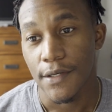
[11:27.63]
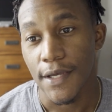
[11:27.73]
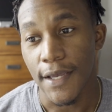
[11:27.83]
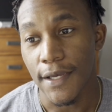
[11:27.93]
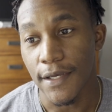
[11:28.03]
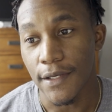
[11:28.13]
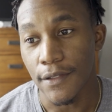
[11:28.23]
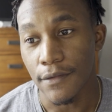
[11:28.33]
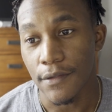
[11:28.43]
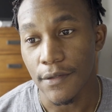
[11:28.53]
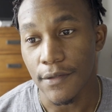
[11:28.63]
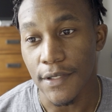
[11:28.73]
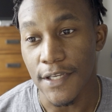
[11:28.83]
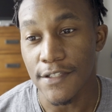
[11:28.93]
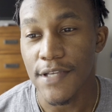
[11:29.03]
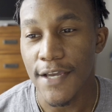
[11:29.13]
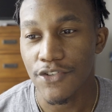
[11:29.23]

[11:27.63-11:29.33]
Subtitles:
And it's